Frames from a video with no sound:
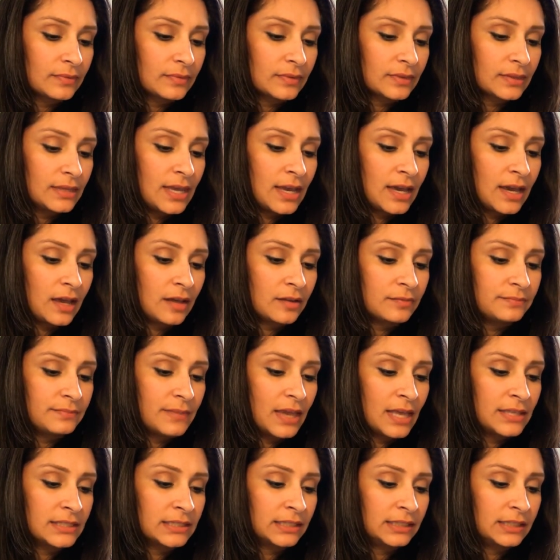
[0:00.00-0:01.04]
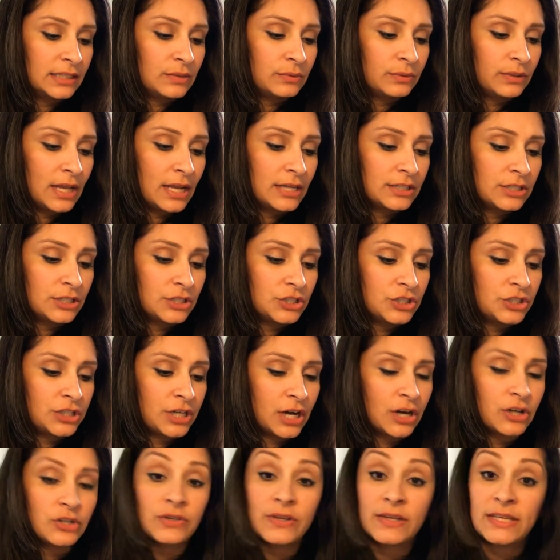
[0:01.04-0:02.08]
yeah, masculine would like to
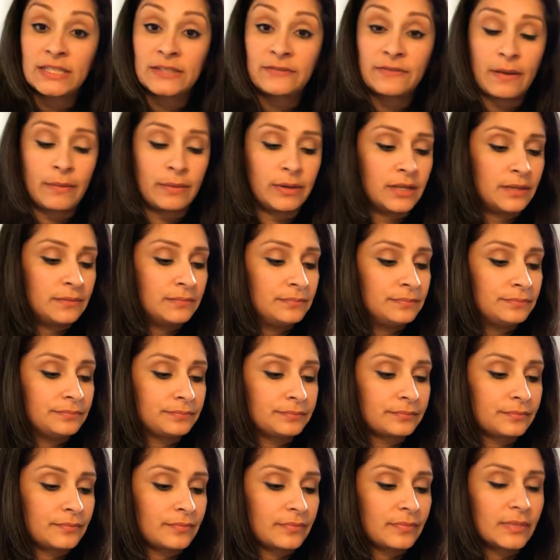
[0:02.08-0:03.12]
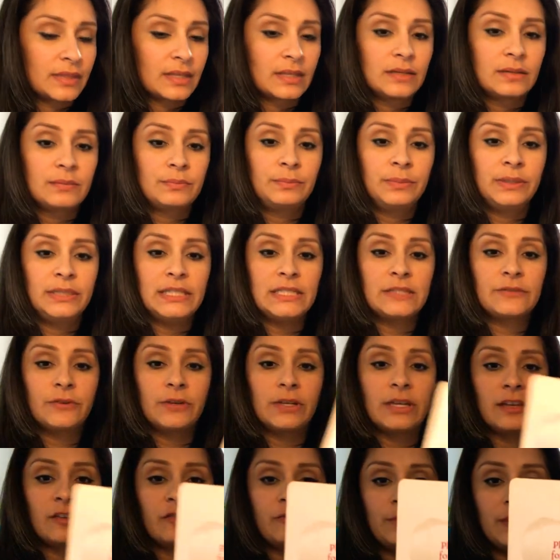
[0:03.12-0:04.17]
share to his feminine, please
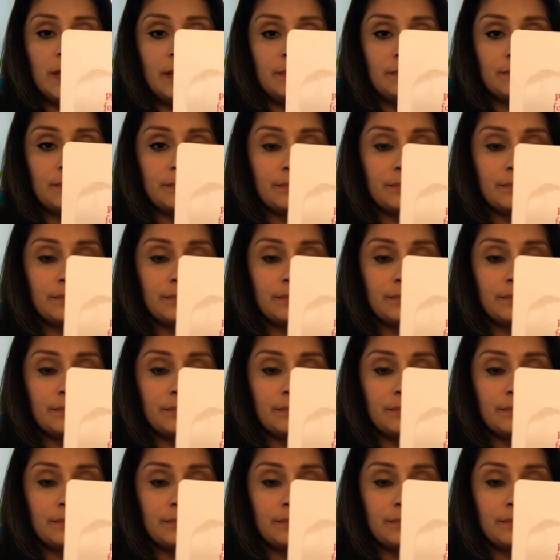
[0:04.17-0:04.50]
forgive me.